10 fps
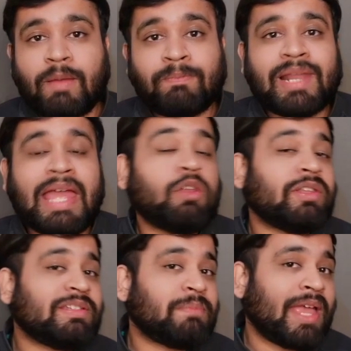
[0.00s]
apply on
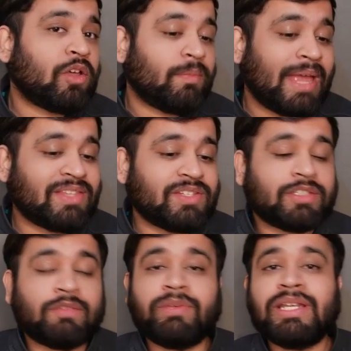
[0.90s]
these micro
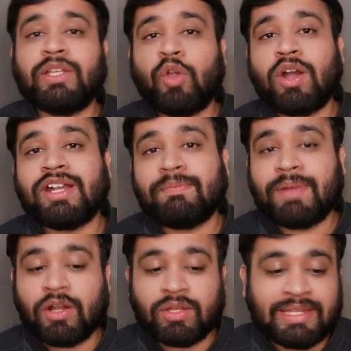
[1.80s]
batches will not
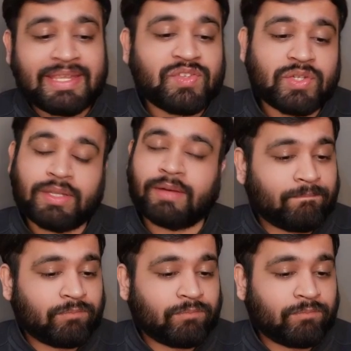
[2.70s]
depend on each other.